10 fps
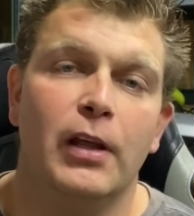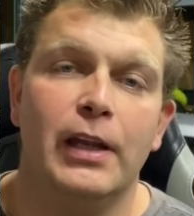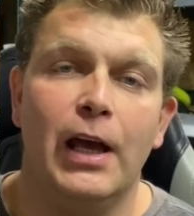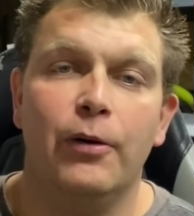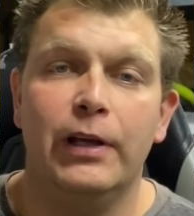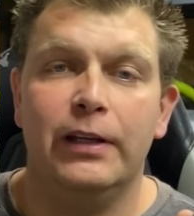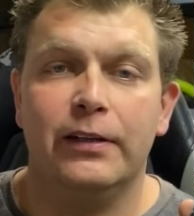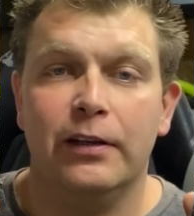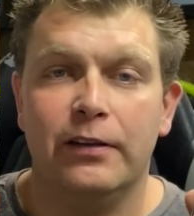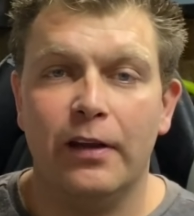Now,
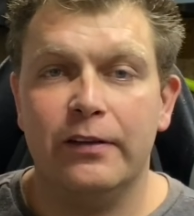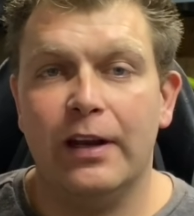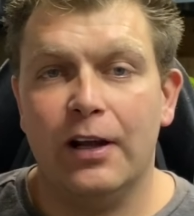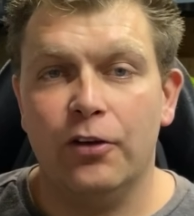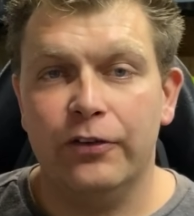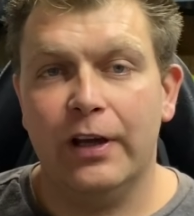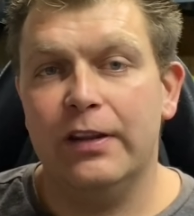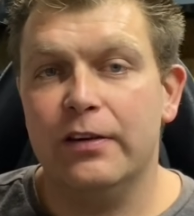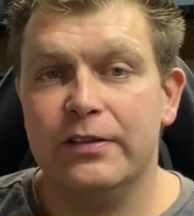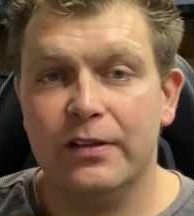it doesn't
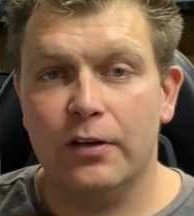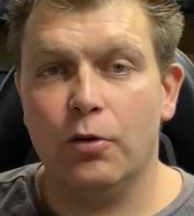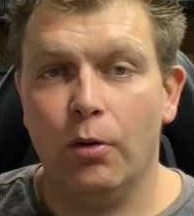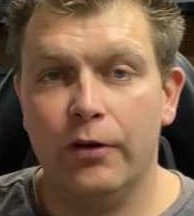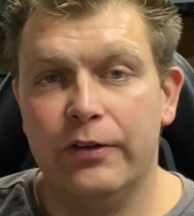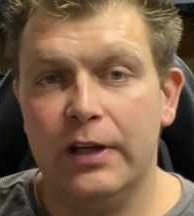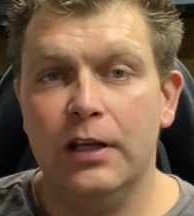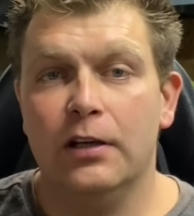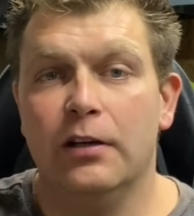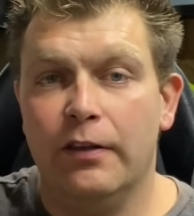contain the sud
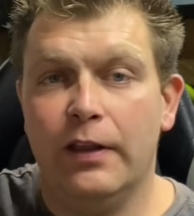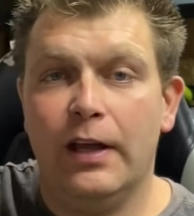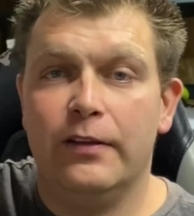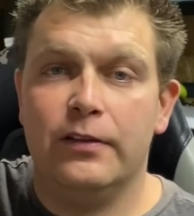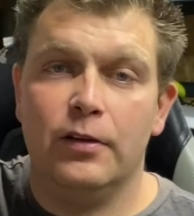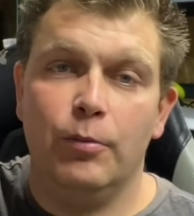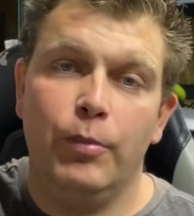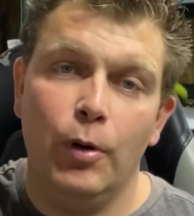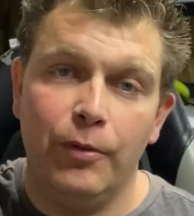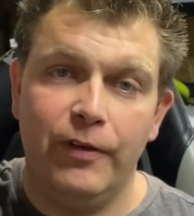quality that
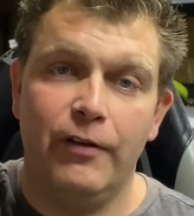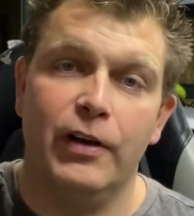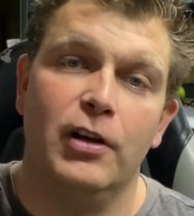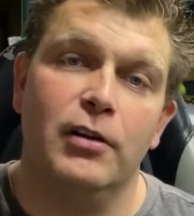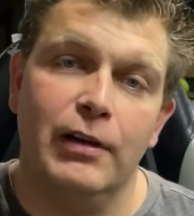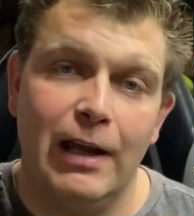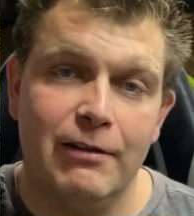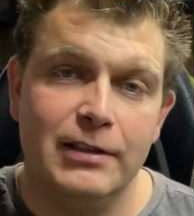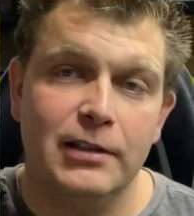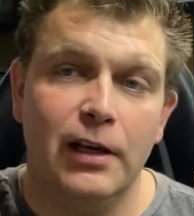Purple Velvet carries.